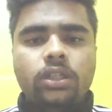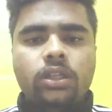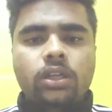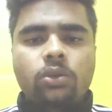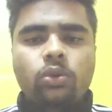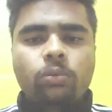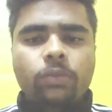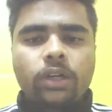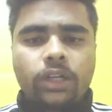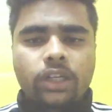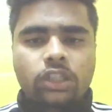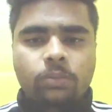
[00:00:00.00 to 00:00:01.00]
central
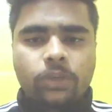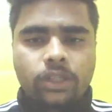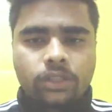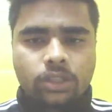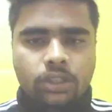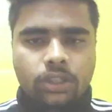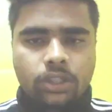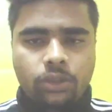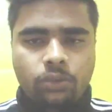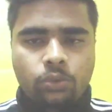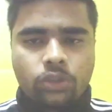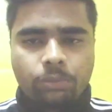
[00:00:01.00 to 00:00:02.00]
dogma takes place
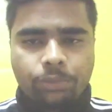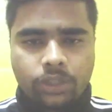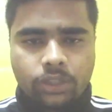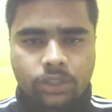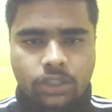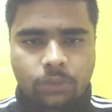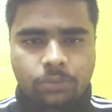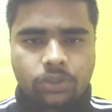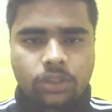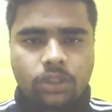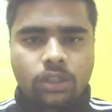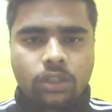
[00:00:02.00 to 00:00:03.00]
in two different steps.